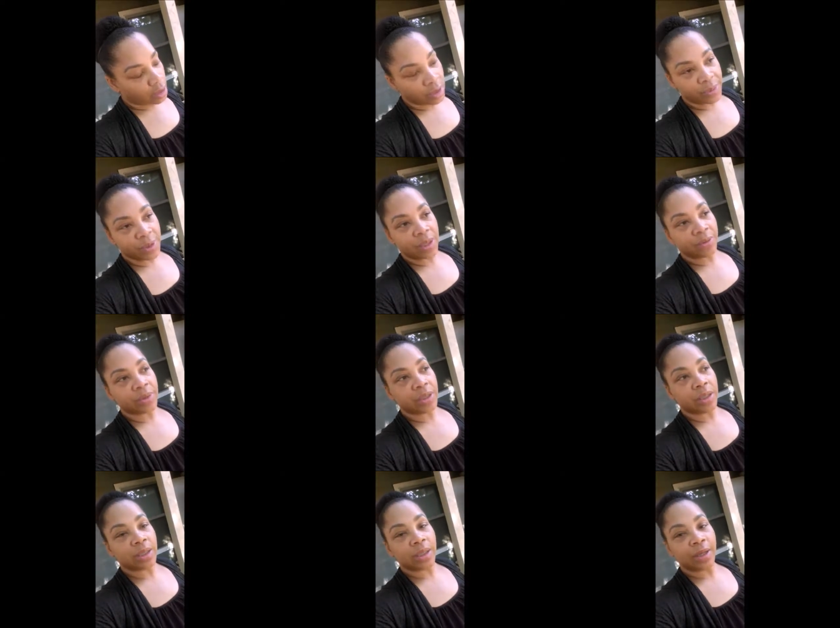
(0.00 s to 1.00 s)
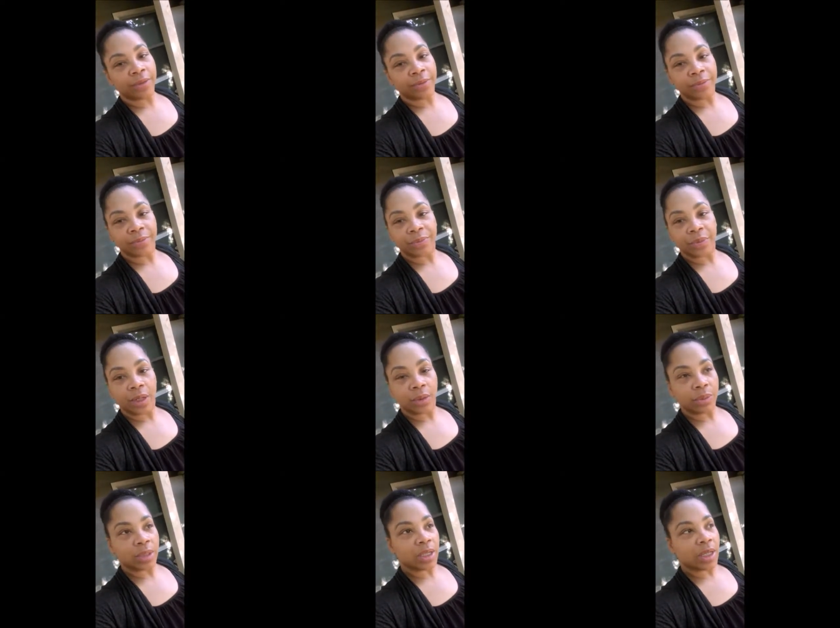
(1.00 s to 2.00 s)
clips and everything together, and
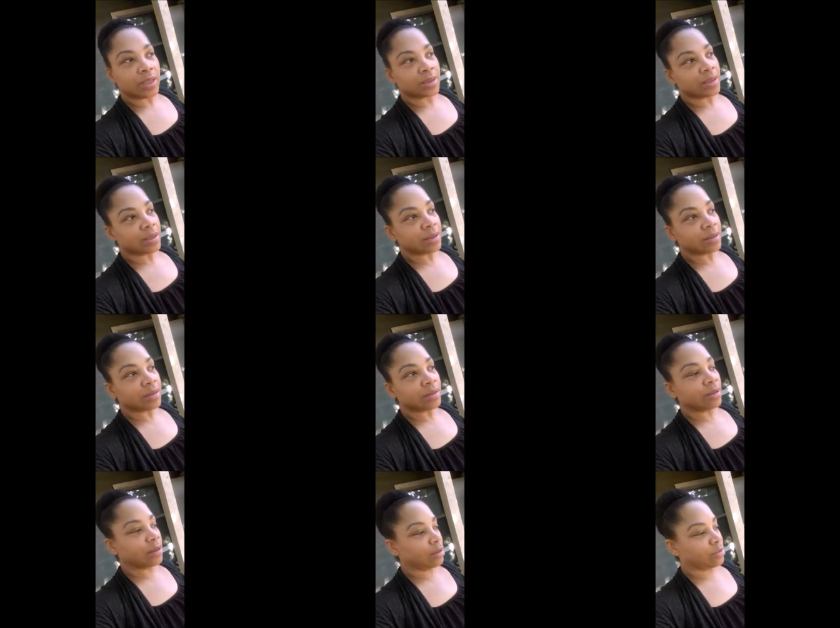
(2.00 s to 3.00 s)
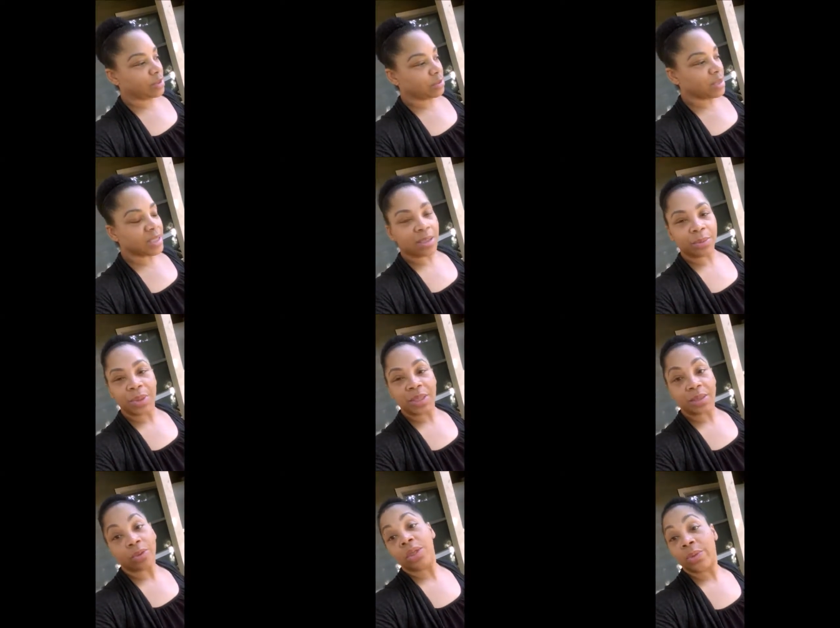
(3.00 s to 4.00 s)
I realized that I was missing a
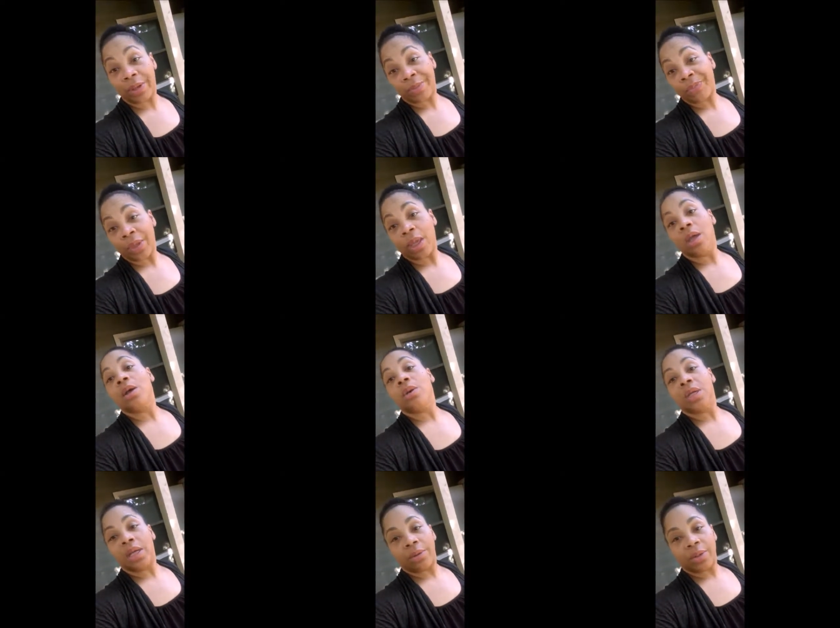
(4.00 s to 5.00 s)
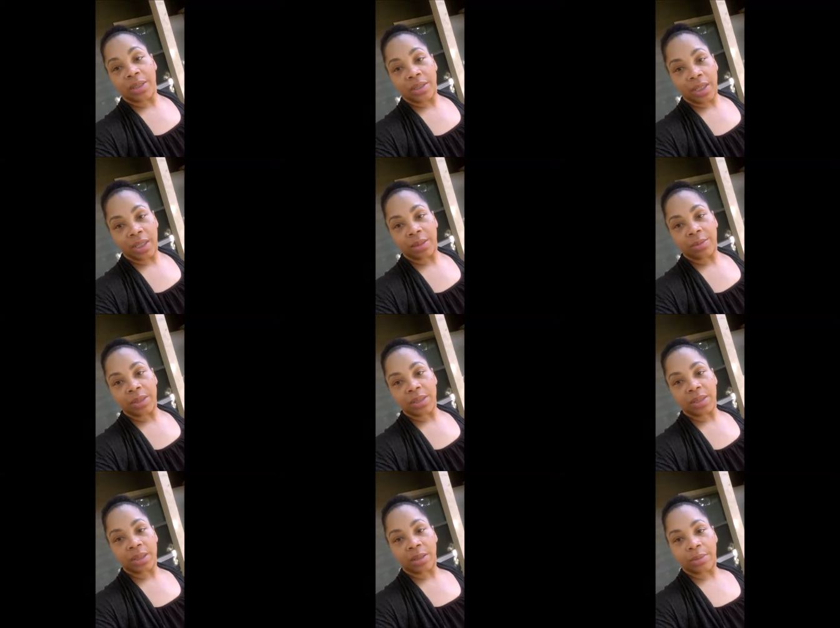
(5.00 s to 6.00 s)
piece. So anyway, we got ready to take him to
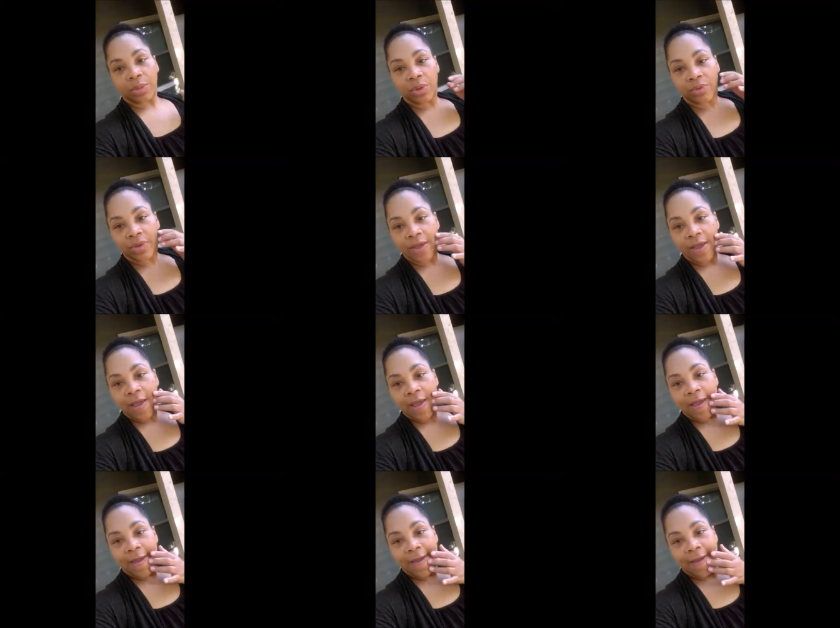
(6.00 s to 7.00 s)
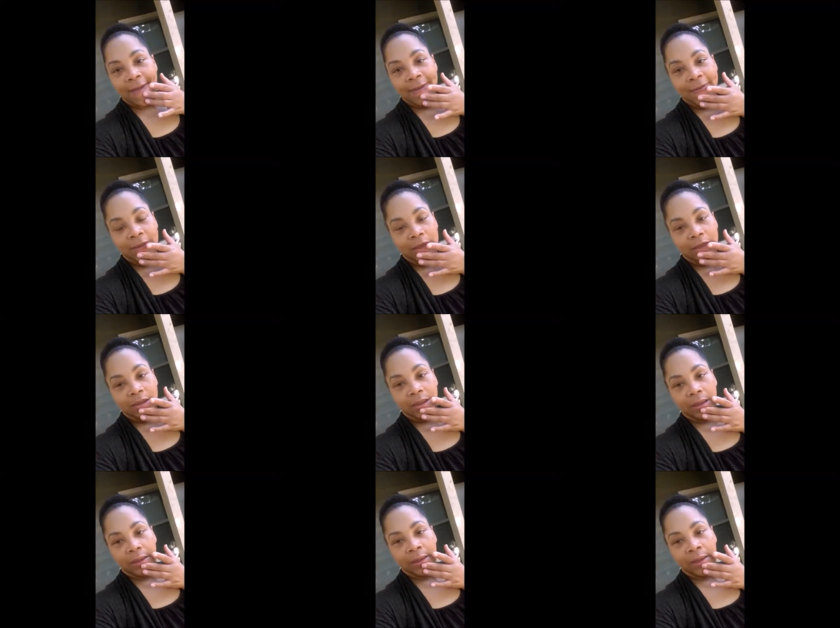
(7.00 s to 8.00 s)
see the movie, and the
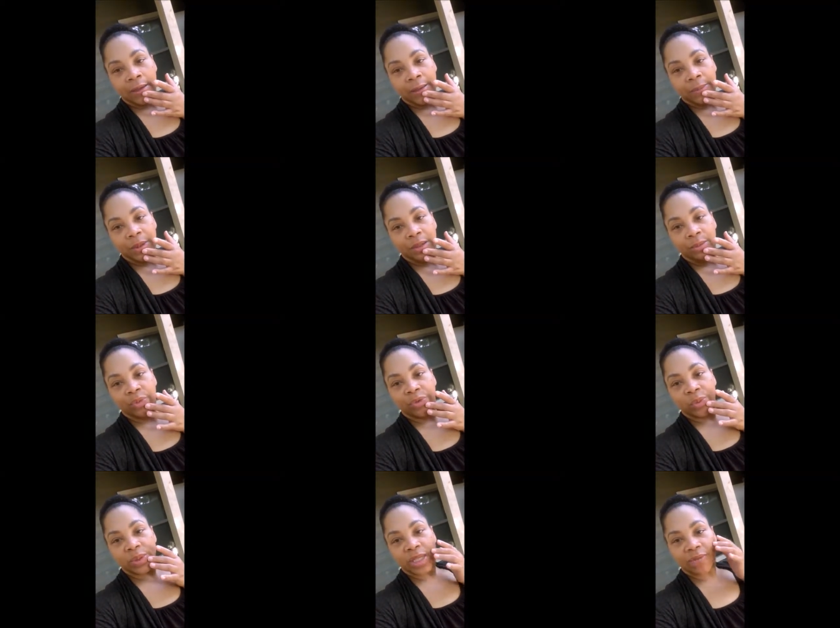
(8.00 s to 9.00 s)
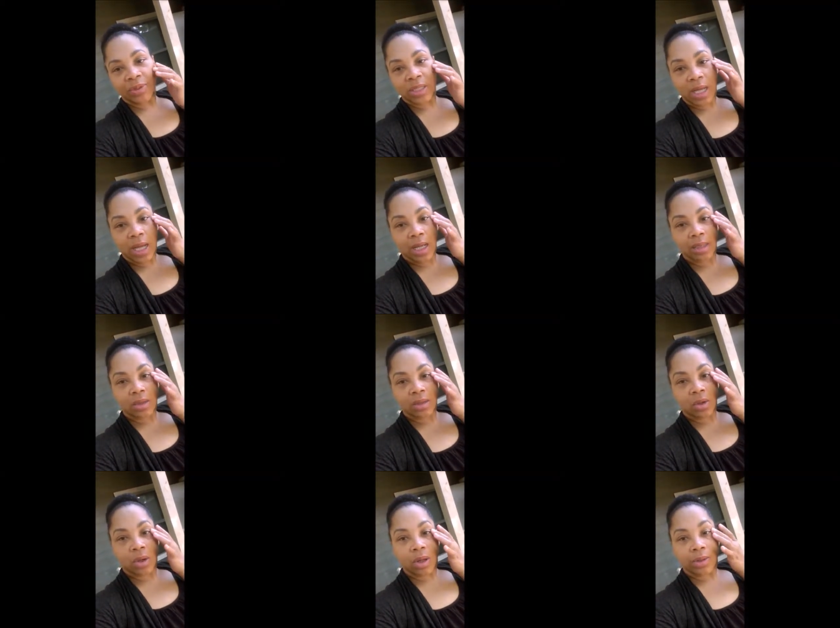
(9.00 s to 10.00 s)
time that the movie was
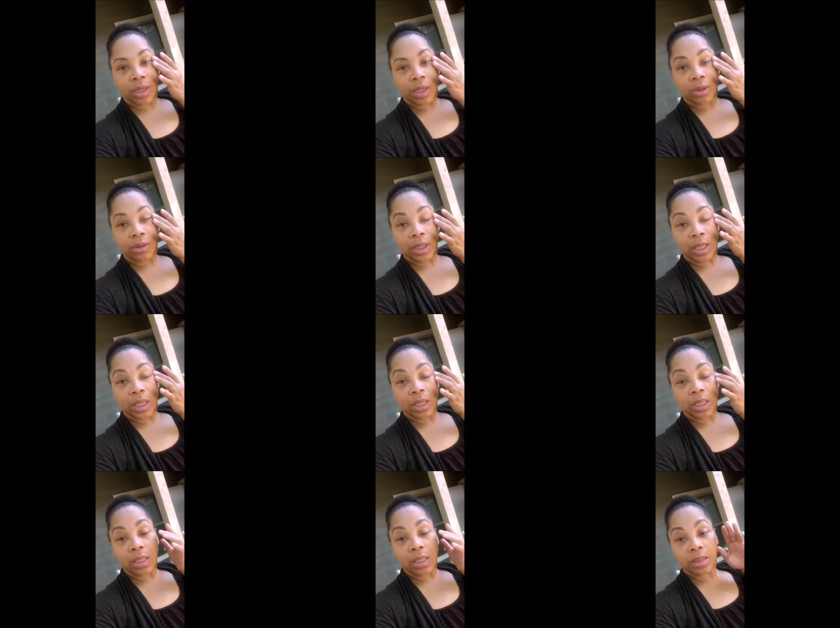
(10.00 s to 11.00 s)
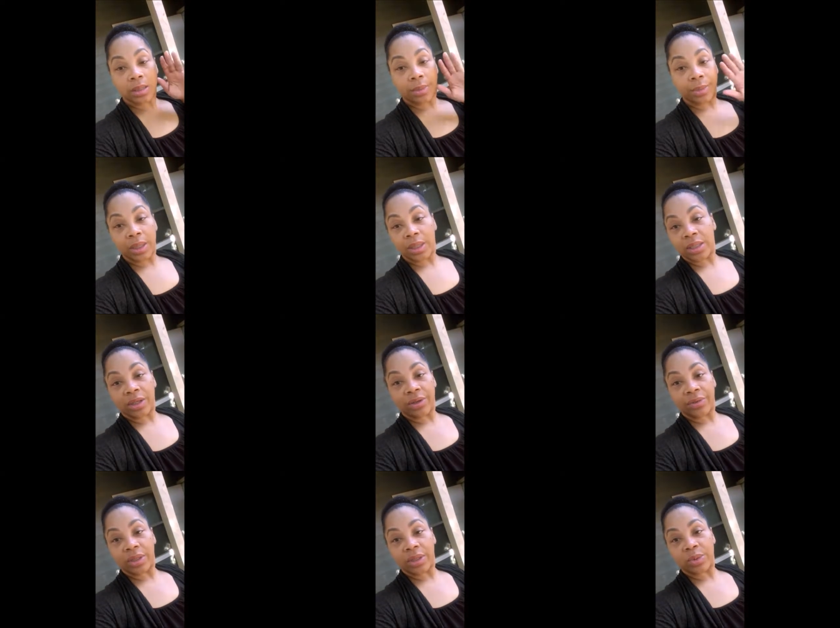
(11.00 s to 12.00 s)
advertised on the internet is completely
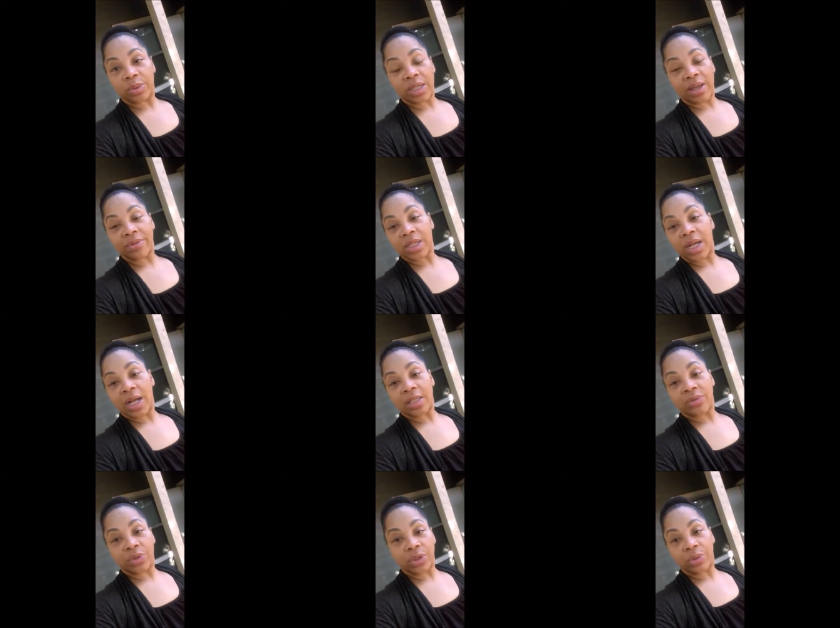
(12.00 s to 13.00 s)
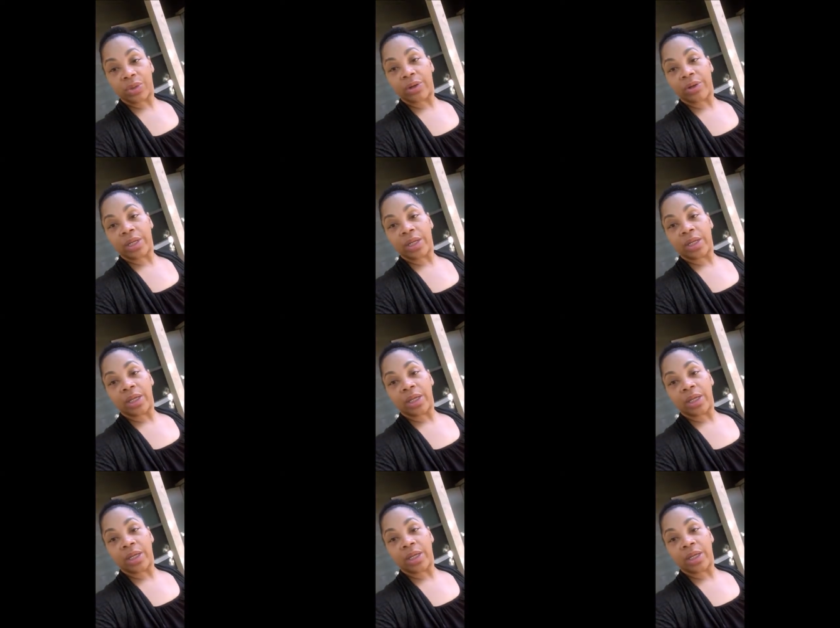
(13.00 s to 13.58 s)
different. It was advertised for 2:30,